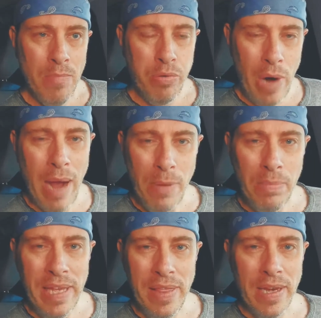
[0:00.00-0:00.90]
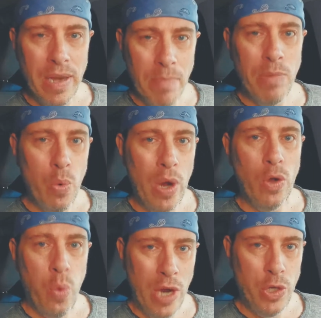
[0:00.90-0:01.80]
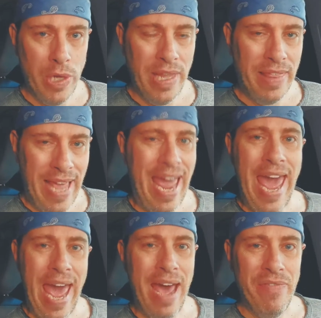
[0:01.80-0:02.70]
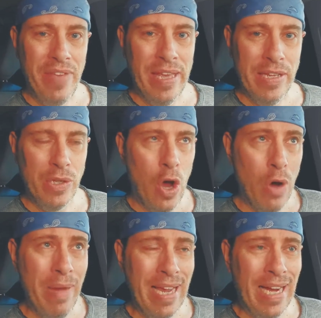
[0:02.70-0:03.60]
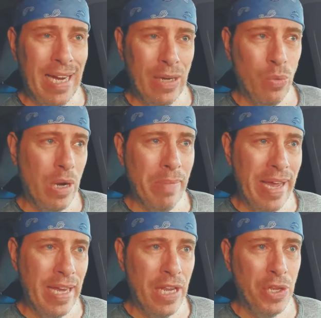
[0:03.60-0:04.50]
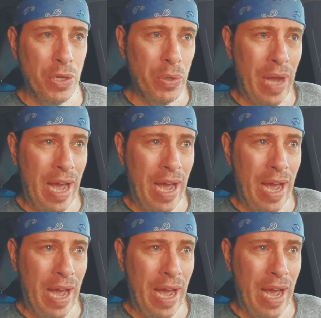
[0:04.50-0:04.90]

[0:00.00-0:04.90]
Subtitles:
probably the number one question that they have is, oh my God, what am I going to do?